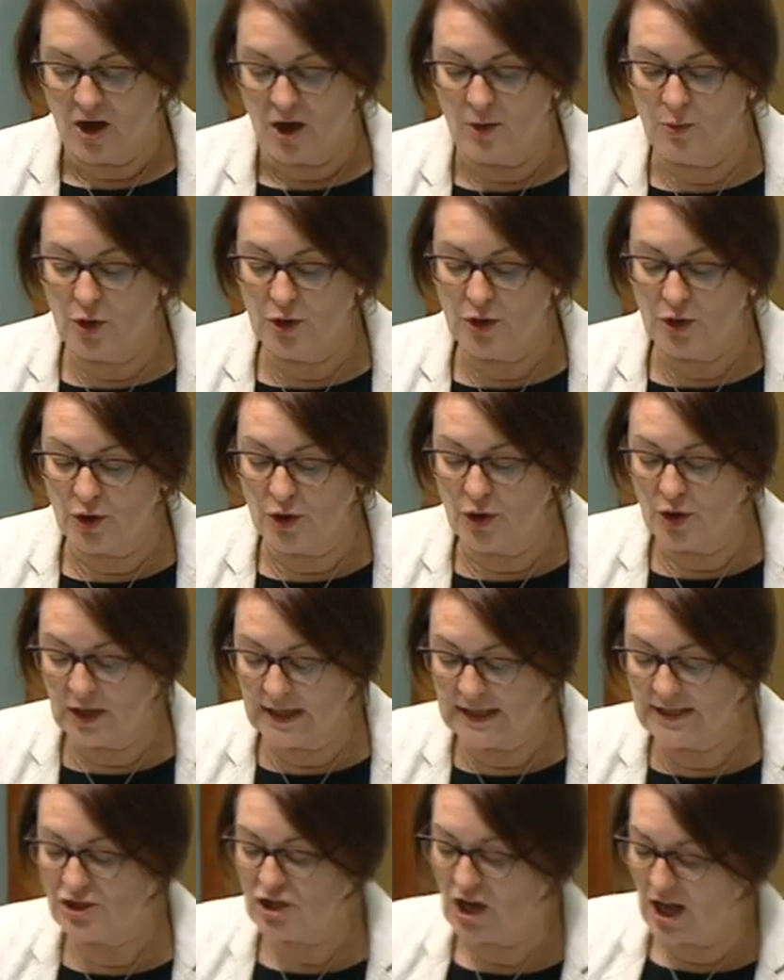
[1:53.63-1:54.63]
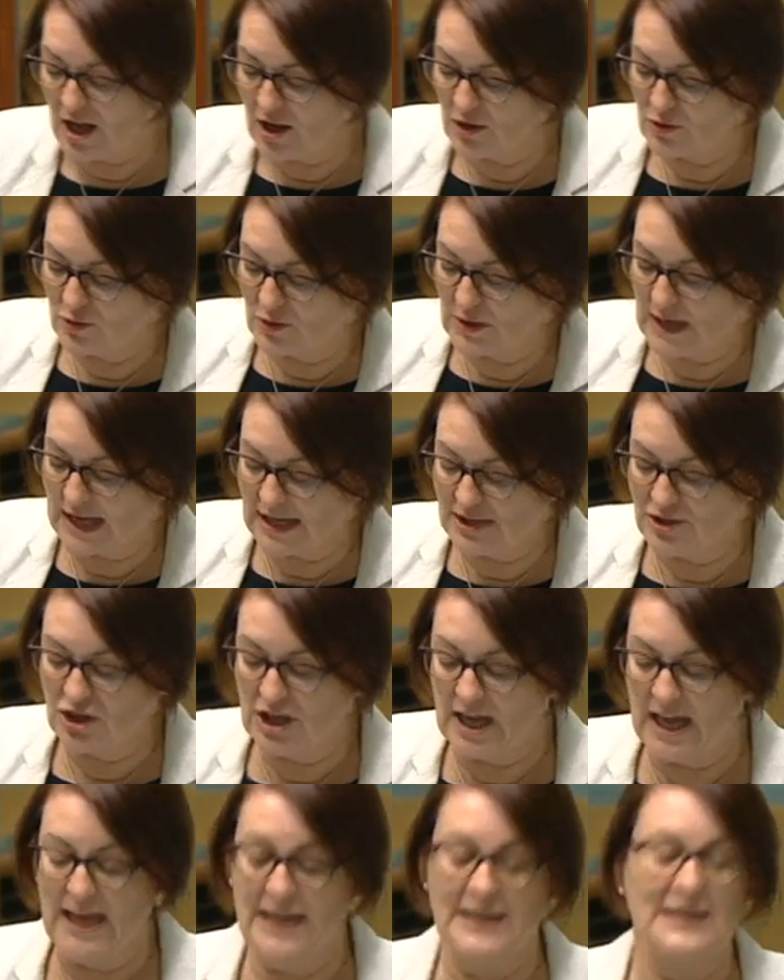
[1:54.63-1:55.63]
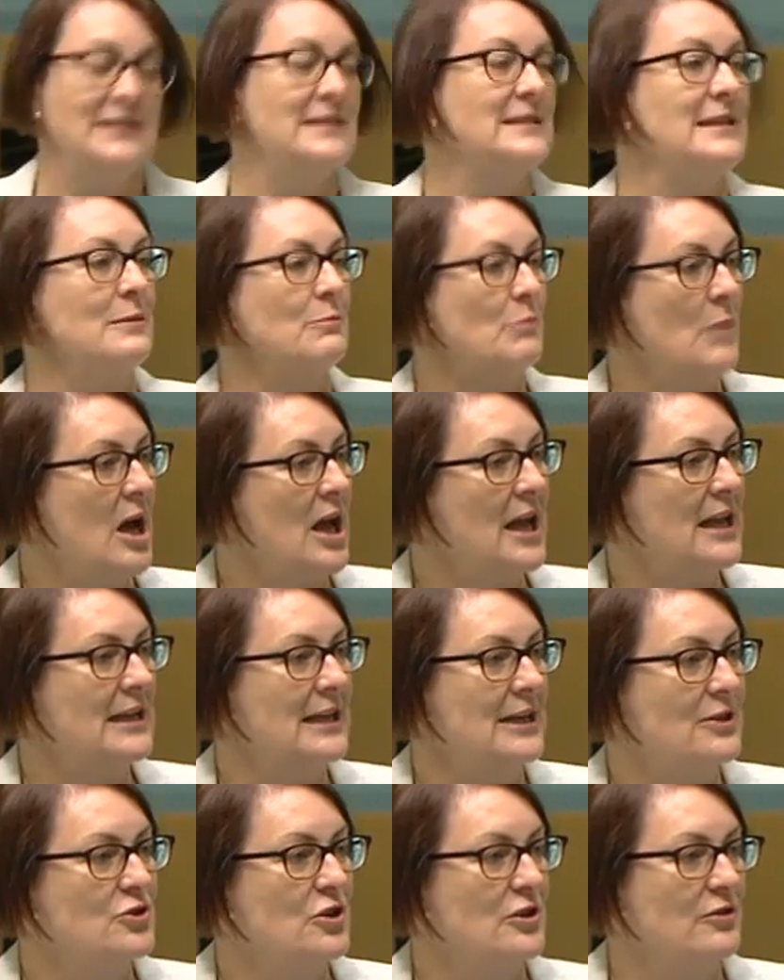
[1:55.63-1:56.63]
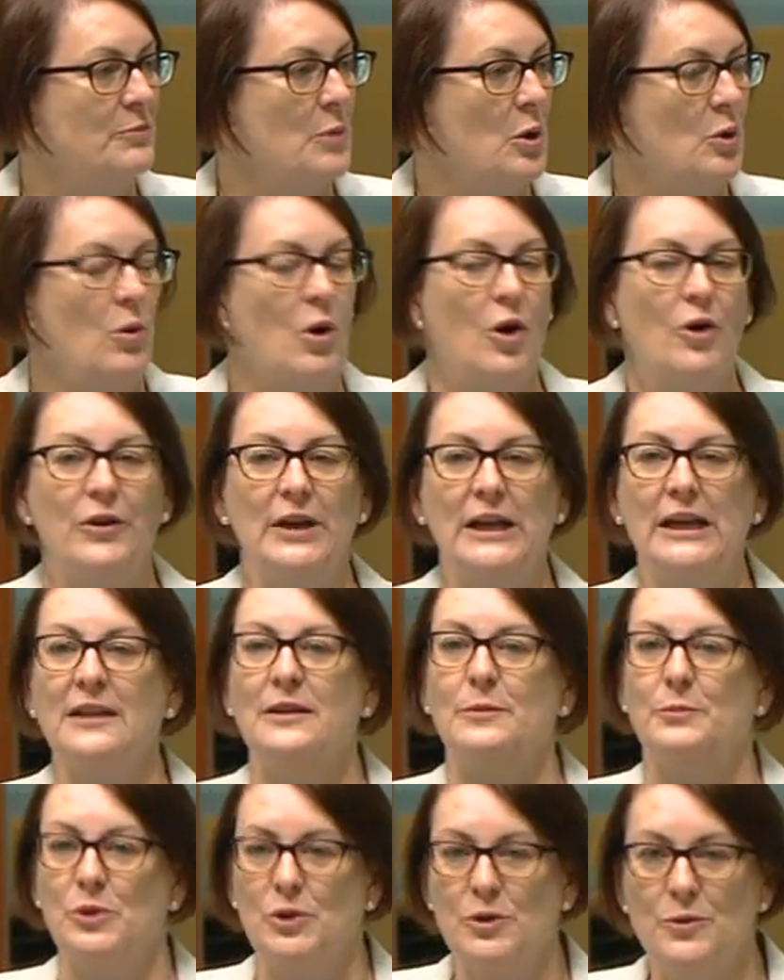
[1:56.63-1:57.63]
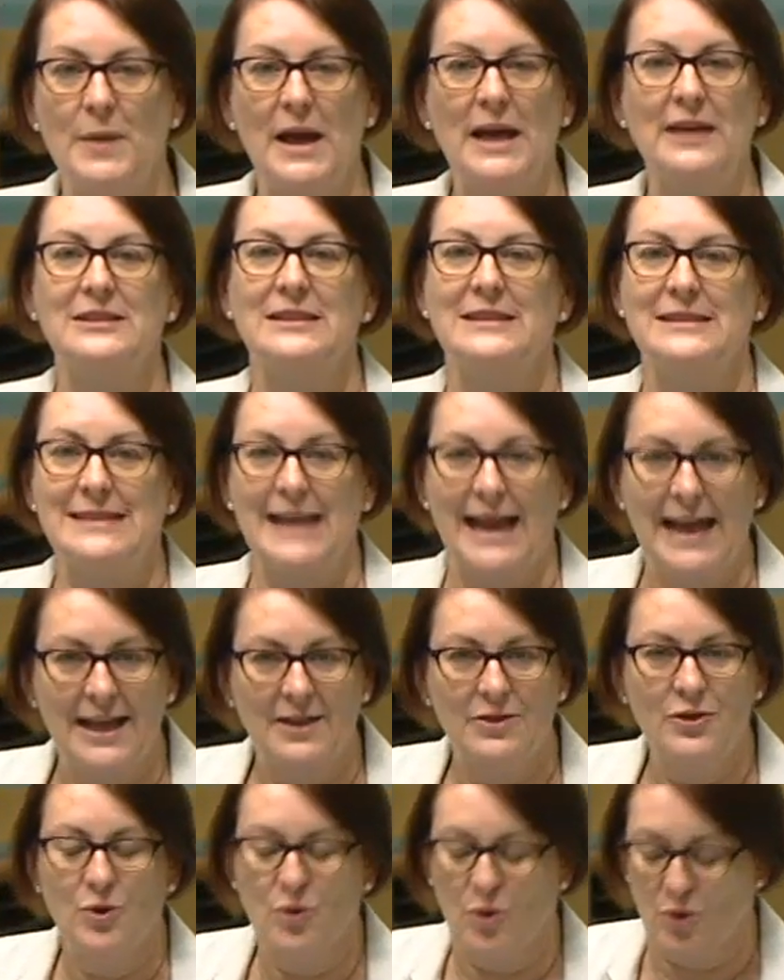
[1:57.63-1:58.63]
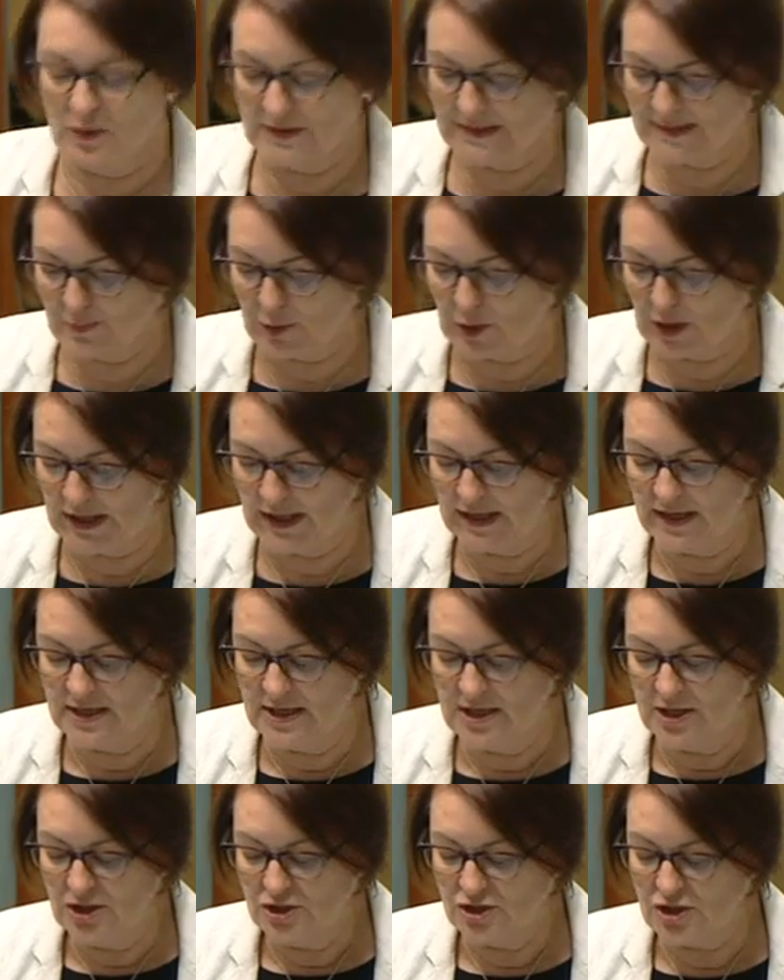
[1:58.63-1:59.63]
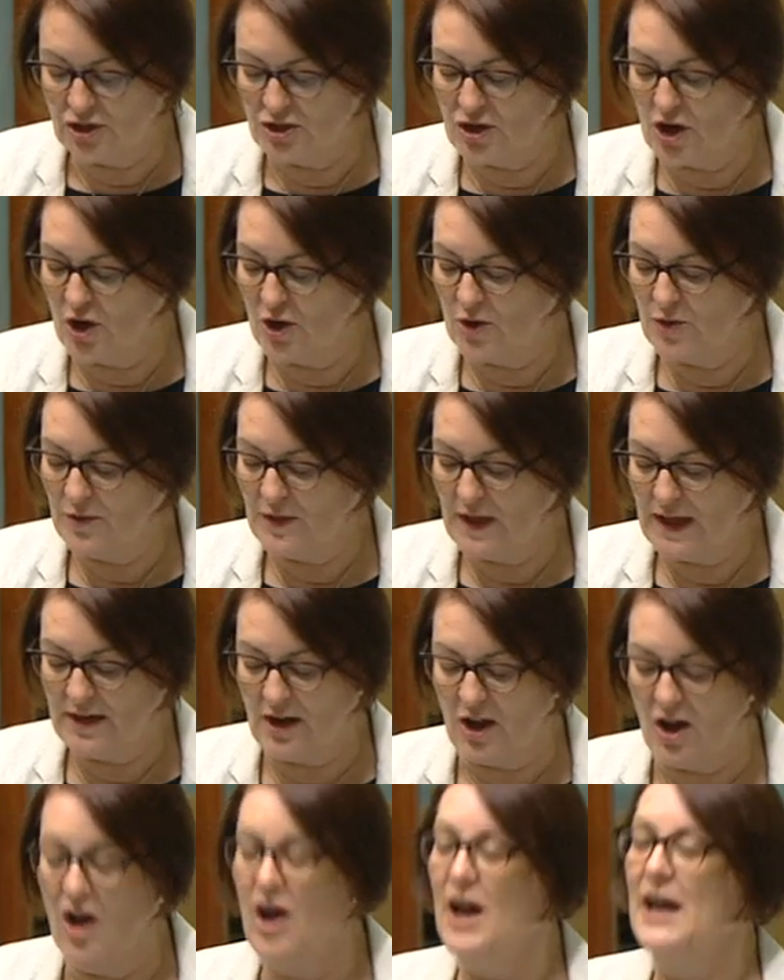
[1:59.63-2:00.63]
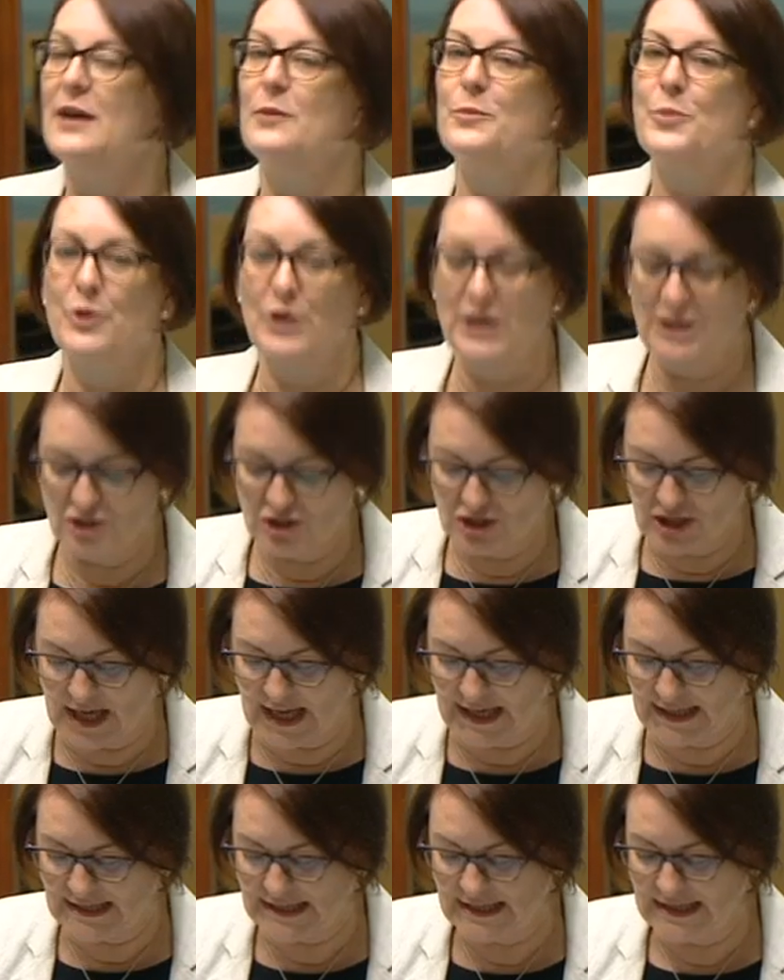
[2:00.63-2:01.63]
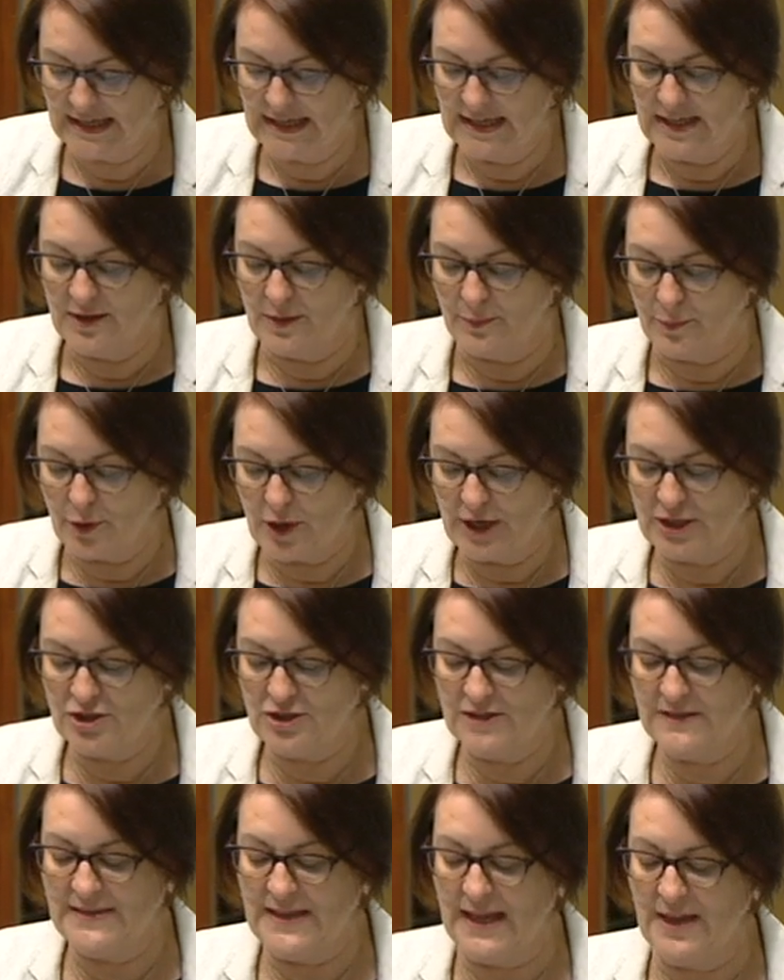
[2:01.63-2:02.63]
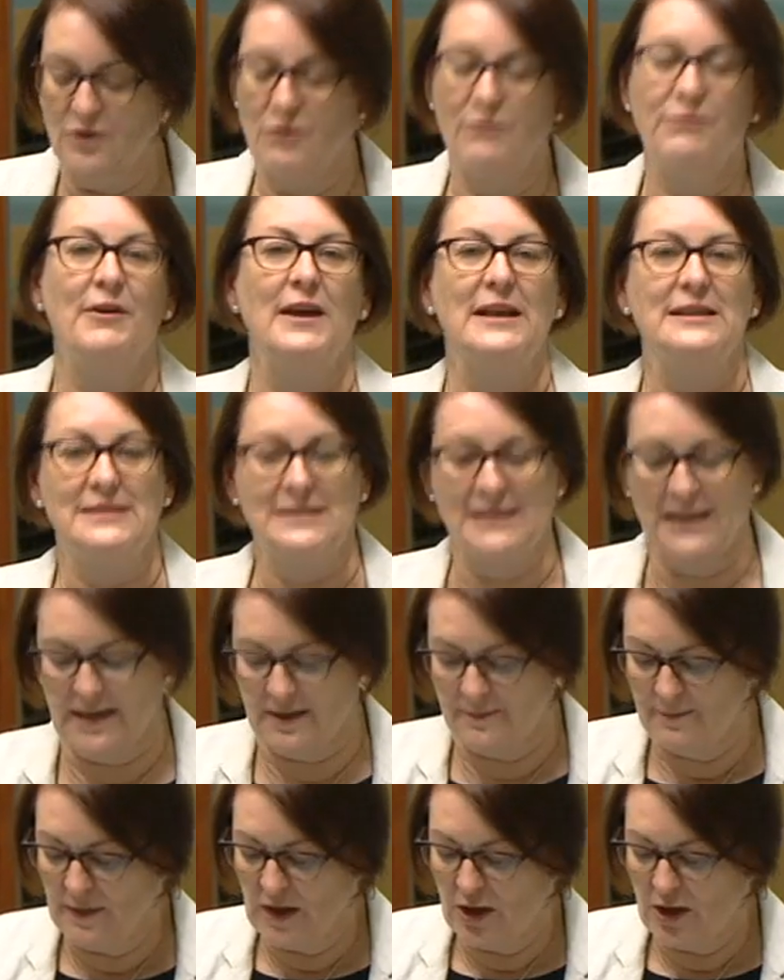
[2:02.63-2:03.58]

I want early childhood educators in my electorate of Macquarie, the Blue Mountains and the Hawkesbury to know that I appreciate the pressures that you're facing,